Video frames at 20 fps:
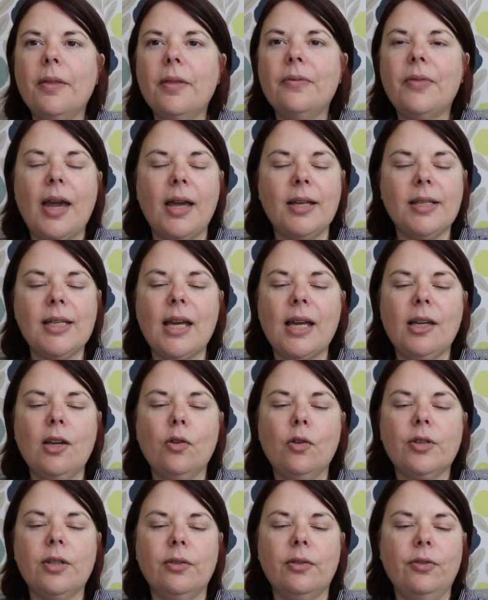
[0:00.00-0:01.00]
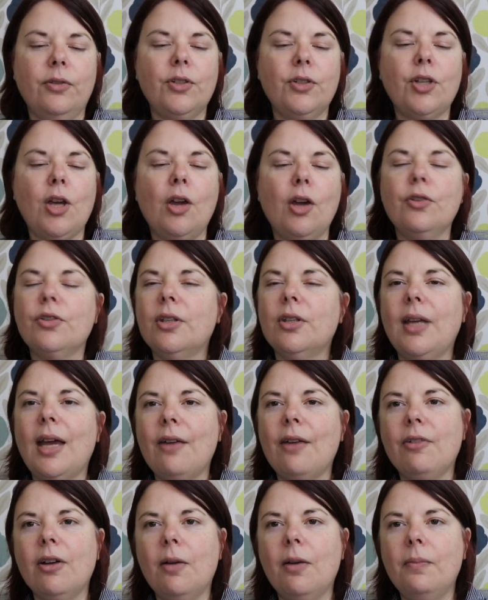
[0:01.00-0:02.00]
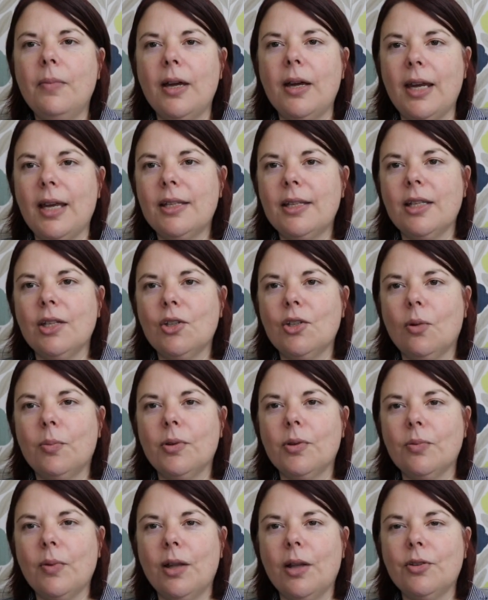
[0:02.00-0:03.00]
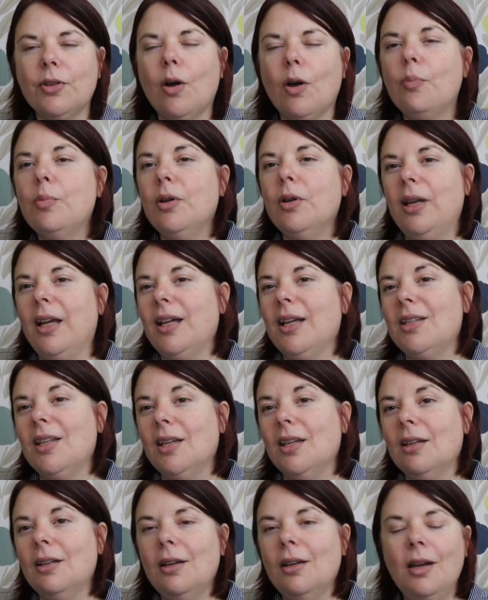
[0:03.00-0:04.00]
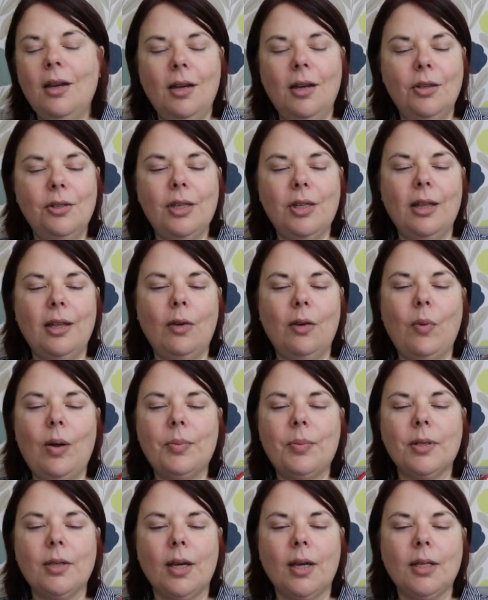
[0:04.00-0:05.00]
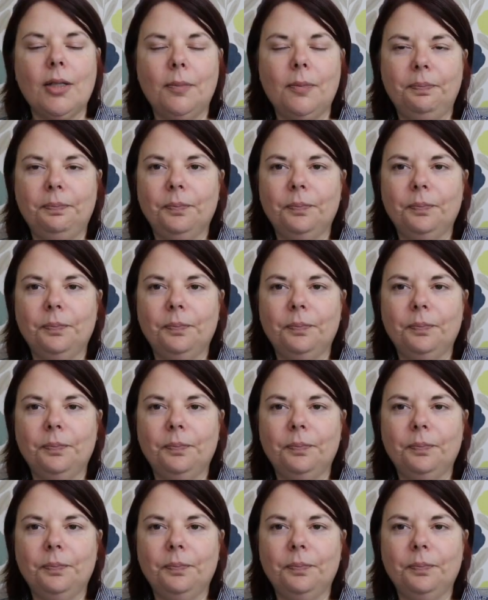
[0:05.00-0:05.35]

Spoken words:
they attend lots of shows and they have an Etsy shop as well, so I'll put links in to their website.